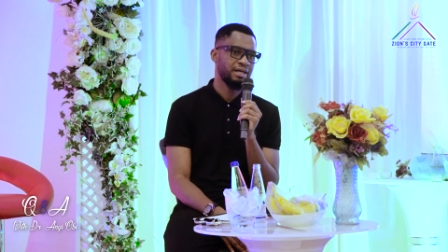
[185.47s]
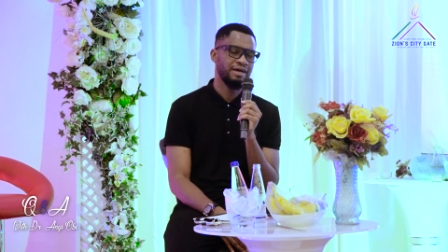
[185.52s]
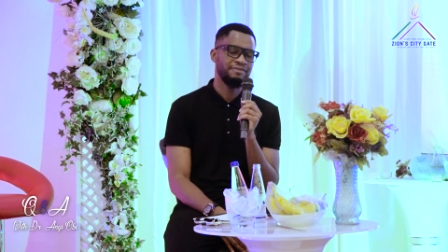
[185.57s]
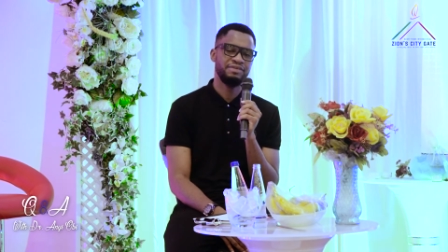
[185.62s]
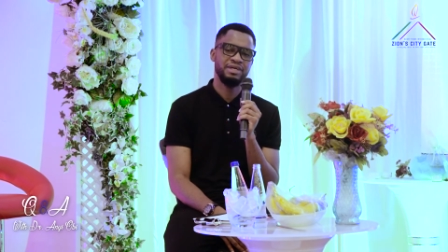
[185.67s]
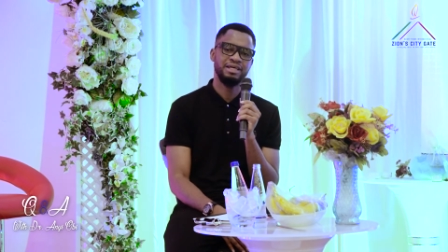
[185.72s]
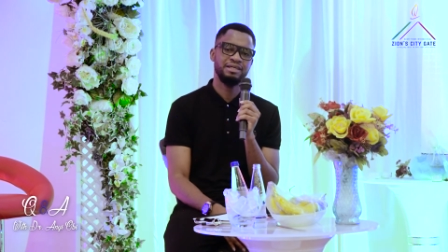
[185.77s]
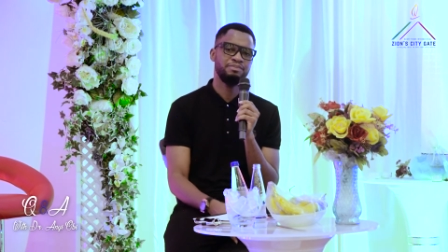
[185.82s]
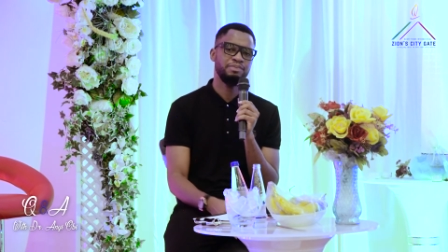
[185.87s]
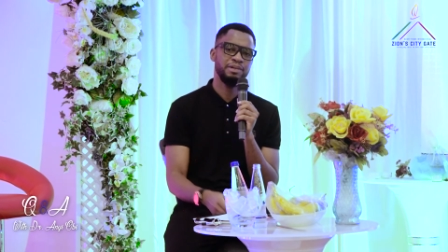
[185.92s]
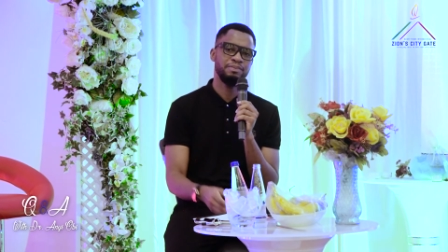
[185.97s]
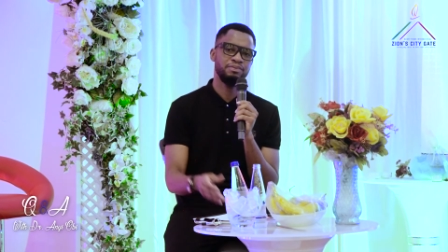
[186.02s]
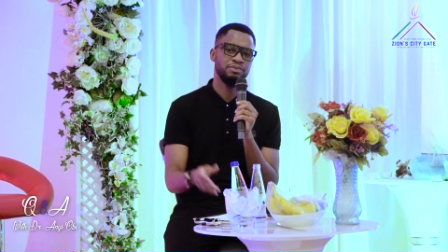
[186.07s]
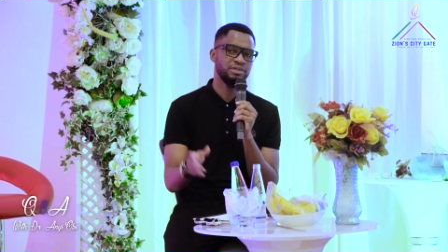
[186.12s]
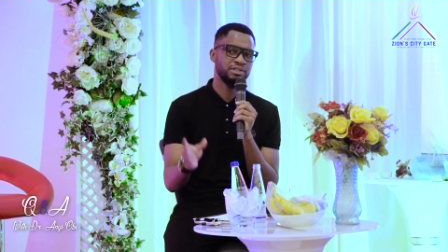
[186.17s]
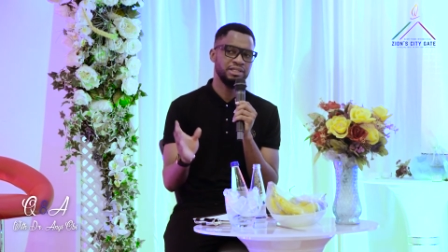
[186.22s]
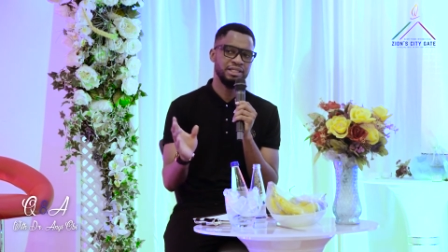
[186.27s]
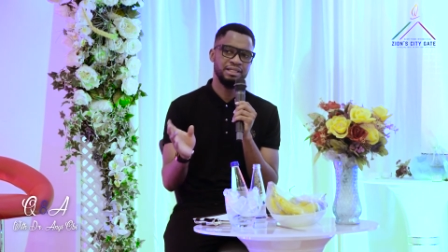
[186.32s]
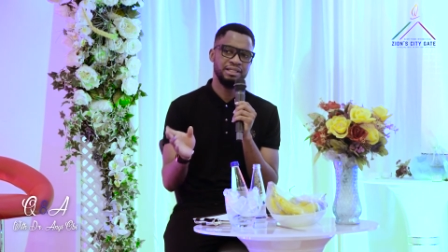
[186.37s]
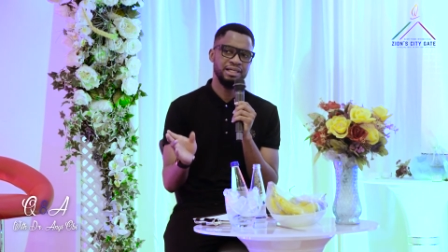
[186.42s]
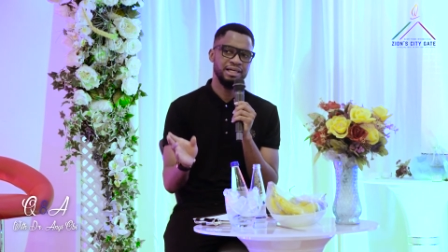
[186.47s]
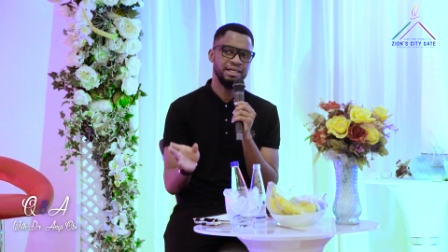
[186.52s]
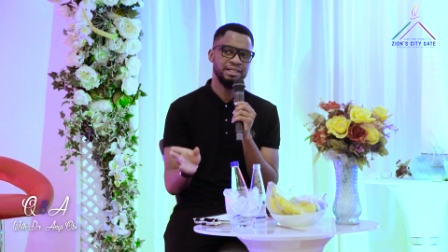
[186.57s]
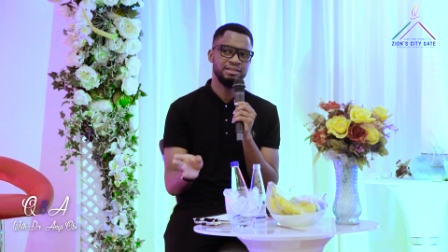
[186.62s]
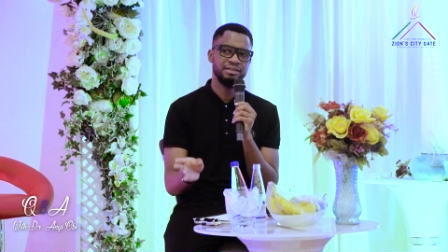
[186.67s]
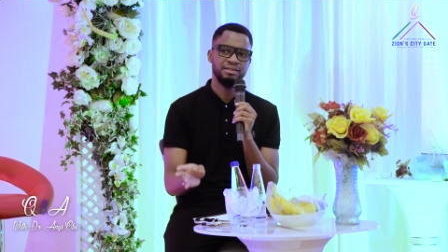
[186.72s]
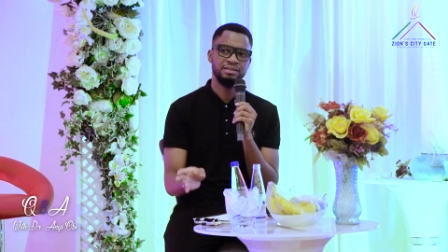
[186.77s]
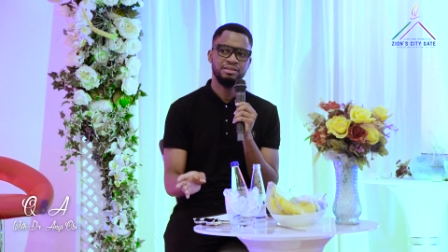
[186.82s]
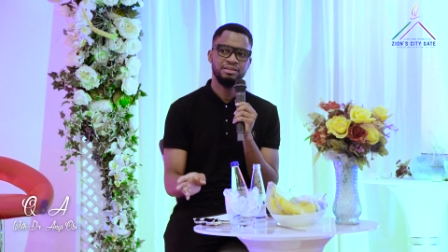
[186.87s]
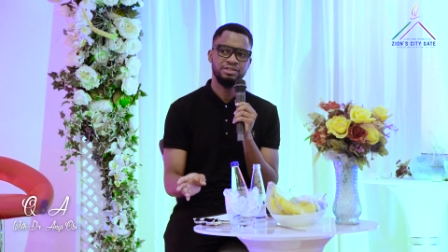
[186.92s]
I've heard people say
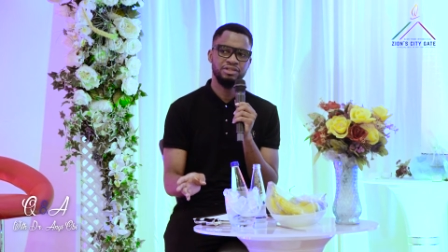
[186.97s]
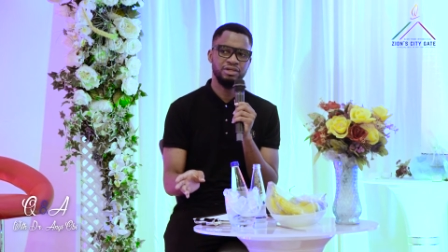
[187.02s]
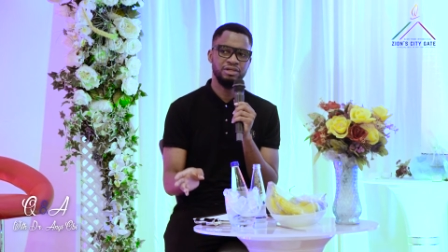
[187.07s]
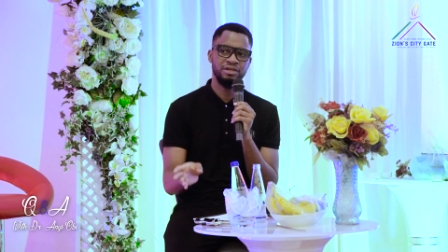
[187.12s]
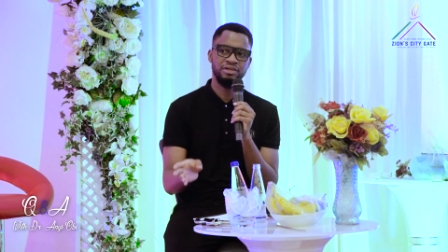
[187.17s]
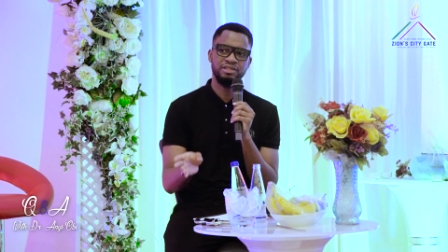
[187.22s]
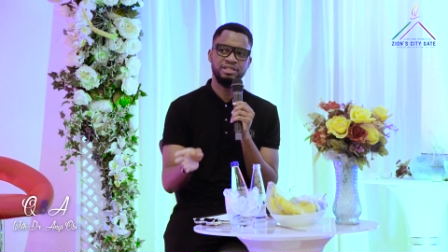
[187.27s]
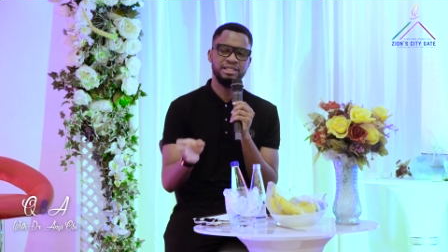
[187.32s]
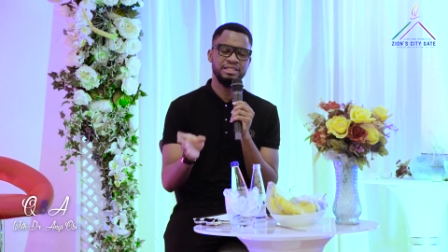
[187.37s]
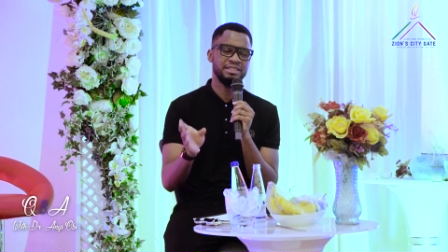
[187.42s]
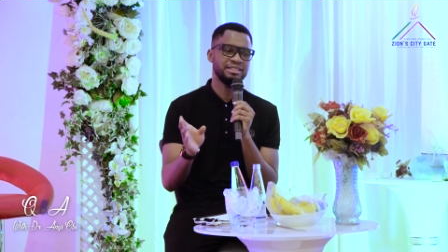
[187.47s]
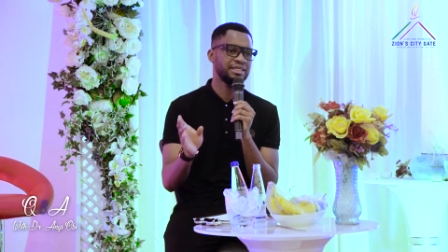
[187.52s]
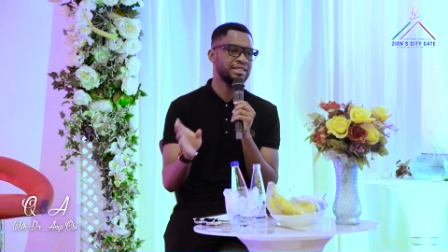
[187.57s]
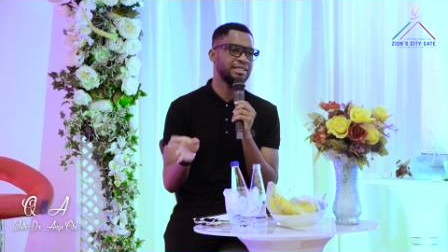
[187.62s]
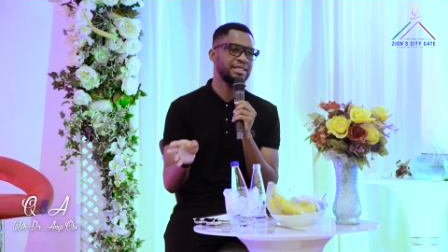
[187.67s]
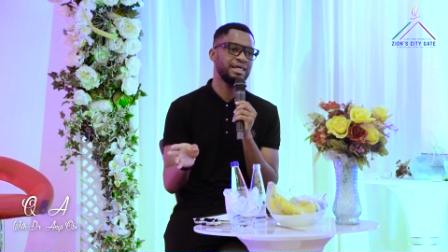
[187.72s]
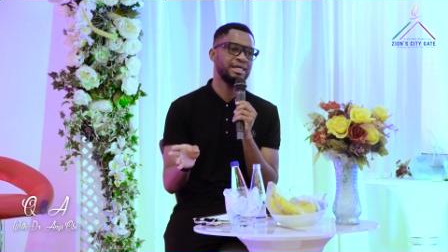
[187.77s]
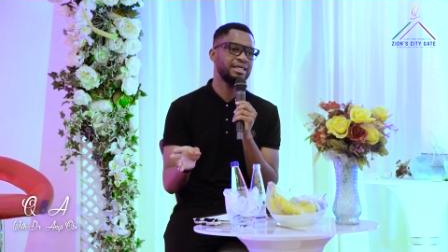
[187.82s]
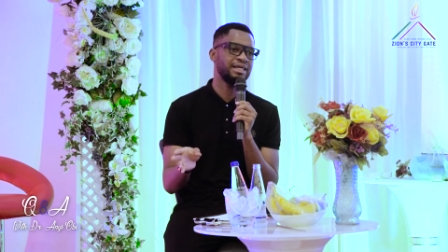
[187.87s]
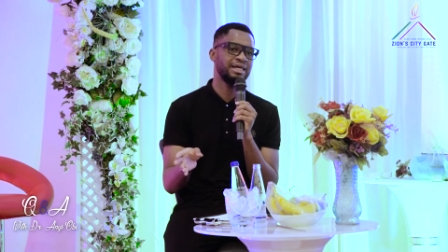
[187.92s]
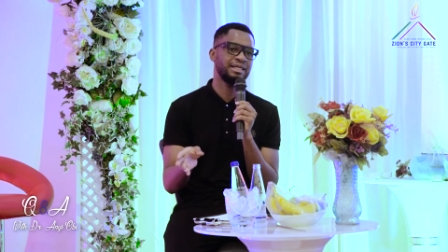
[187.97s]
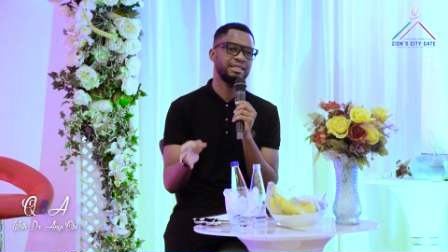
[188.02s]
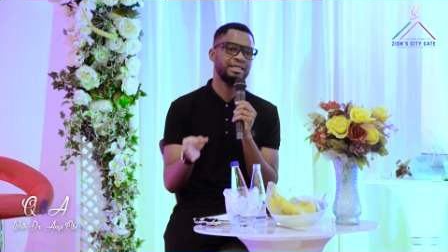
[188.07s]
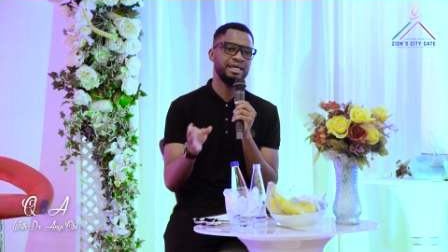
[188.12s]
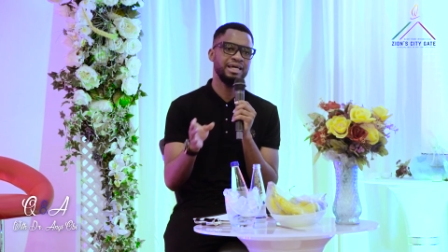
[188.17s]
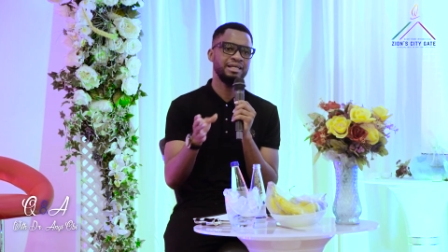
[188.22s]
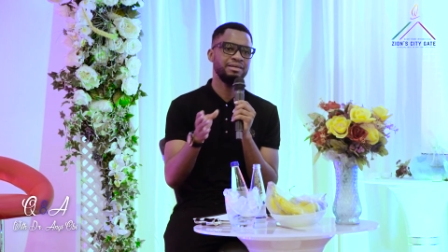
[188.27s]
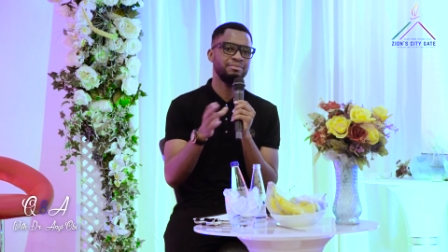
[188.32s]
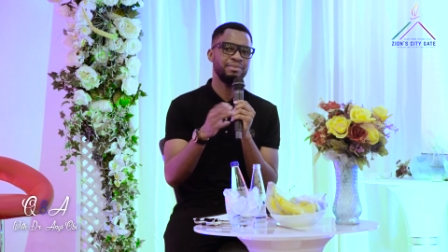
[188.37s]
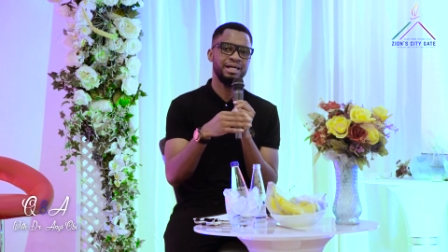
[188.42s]
that, theologians say that
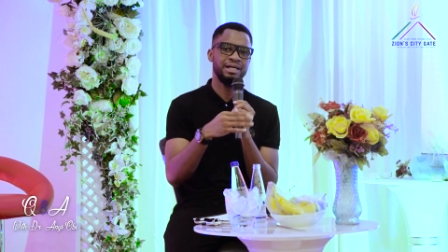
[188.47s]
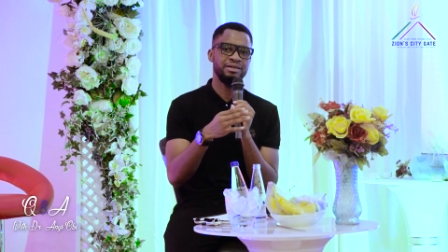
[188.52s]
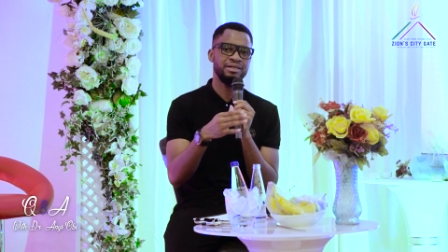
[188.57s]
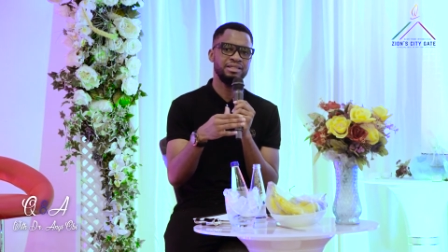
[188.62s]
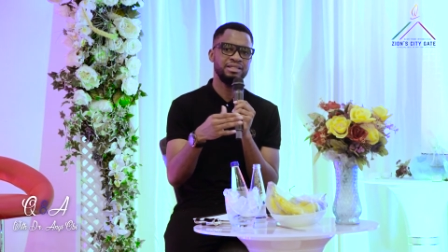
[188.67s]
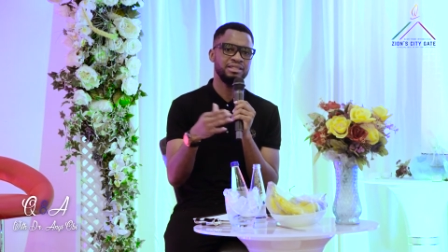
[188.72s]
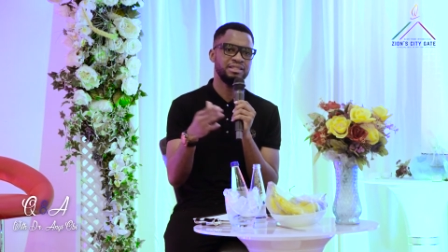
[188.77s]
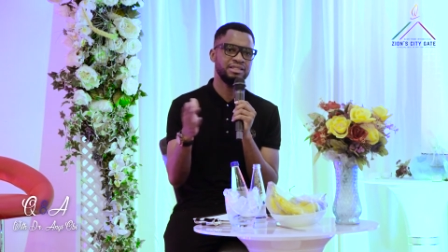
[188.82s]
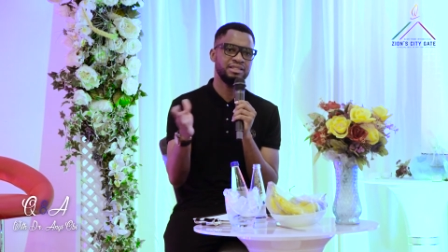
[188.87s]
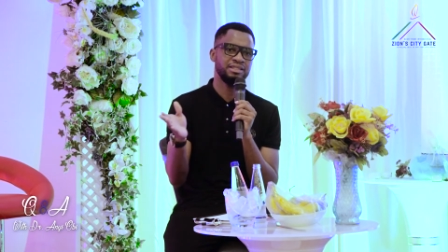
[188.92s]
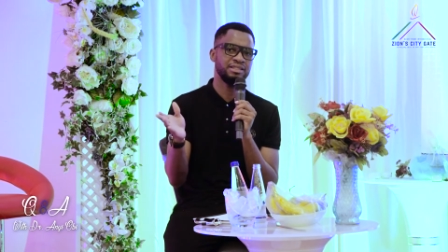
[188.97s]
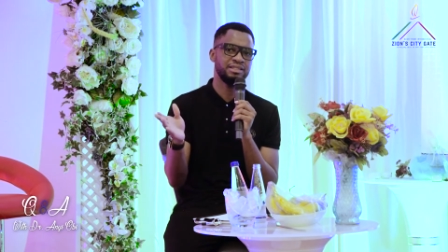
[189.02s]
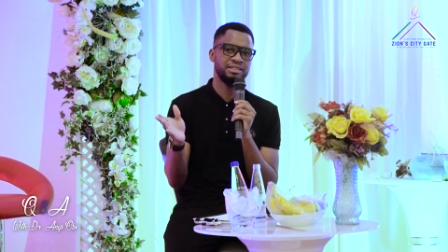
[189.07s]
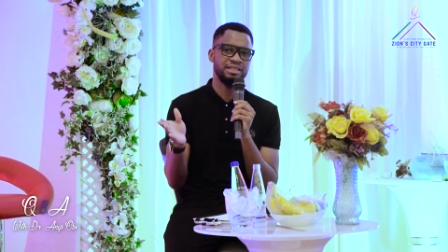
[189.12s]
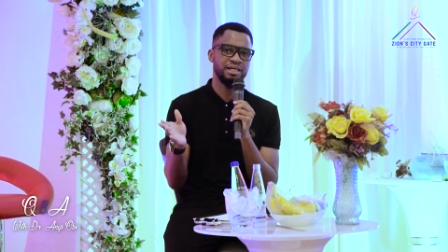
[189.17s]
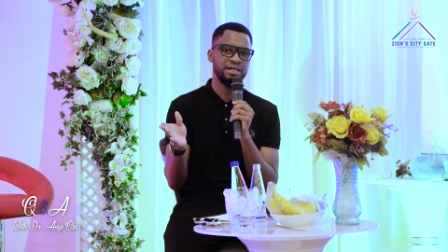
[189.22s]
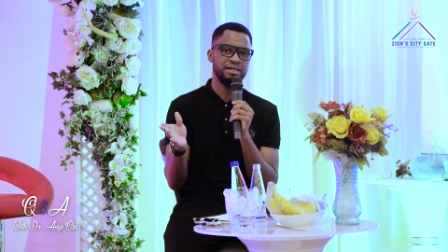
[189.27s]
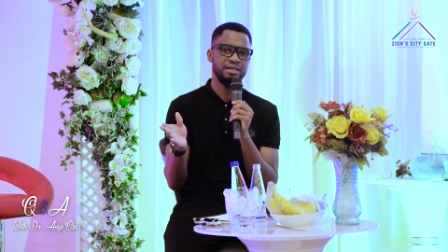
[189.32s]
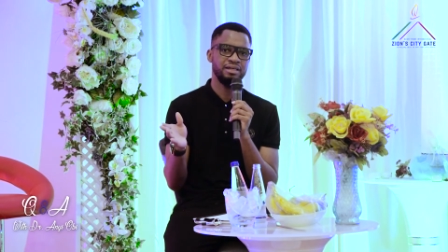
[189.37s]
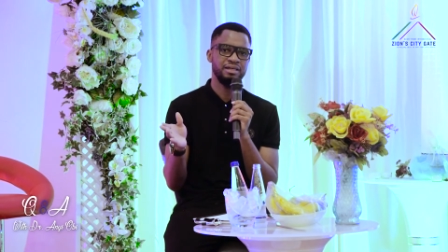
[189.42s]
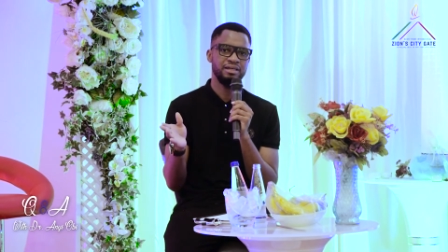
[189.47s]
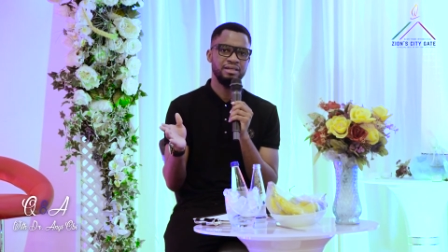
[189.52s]
Cain married his sister.